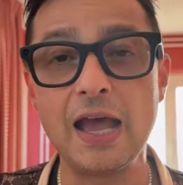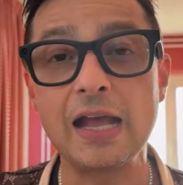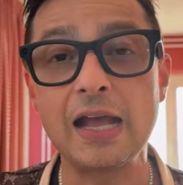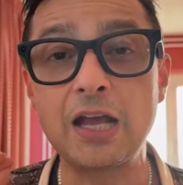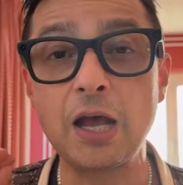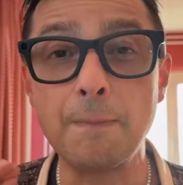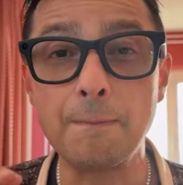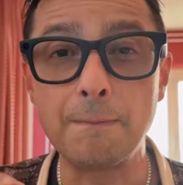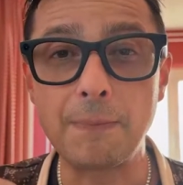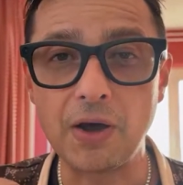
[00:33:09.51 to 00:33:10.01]

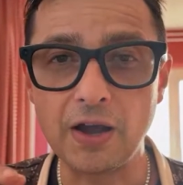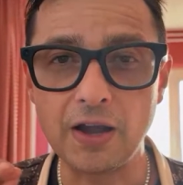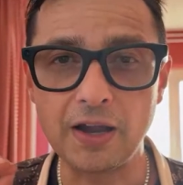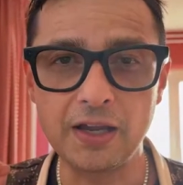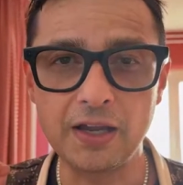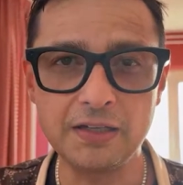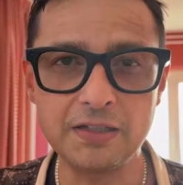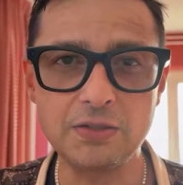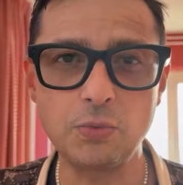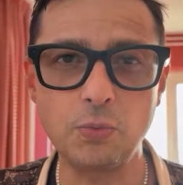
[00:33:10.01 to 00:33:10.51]

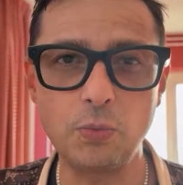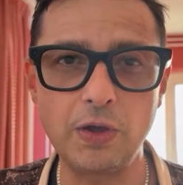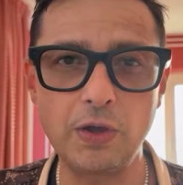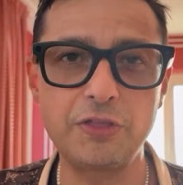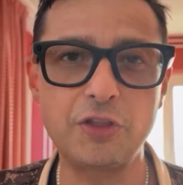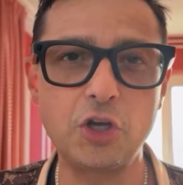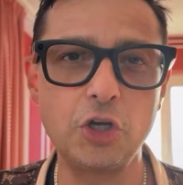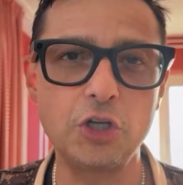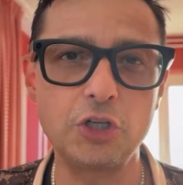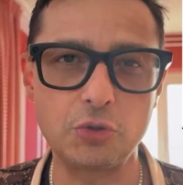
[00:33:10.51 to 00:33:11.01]
combined
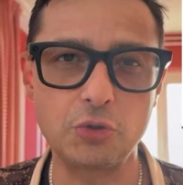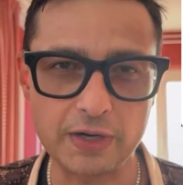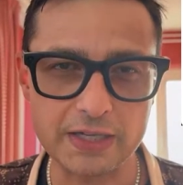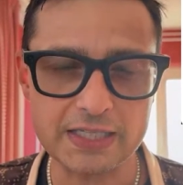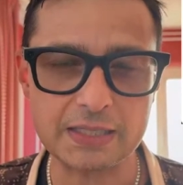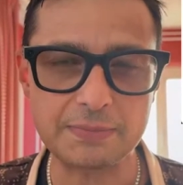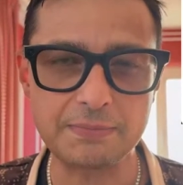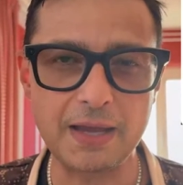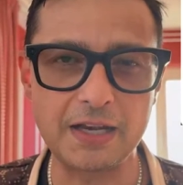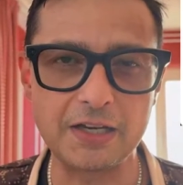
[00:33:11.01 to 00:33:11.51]
with good
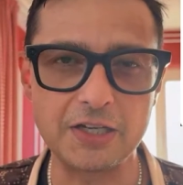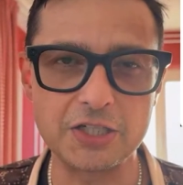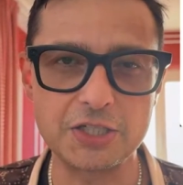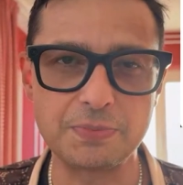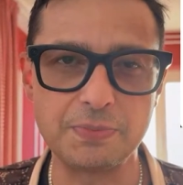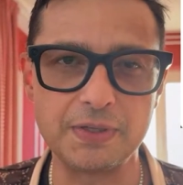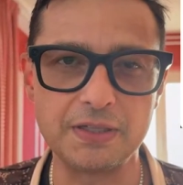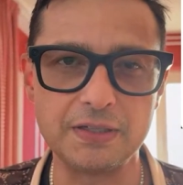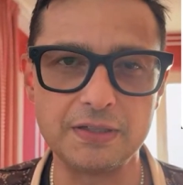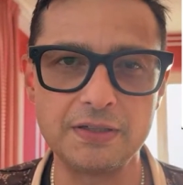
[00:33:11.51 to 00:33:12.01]
risk
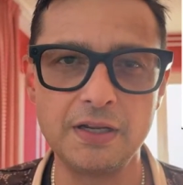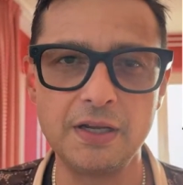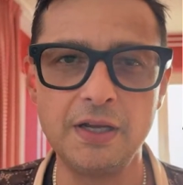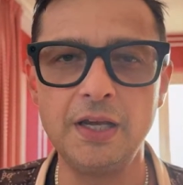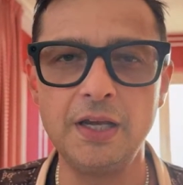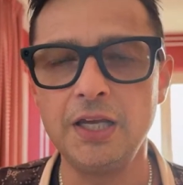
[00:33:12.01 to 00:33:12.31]
management,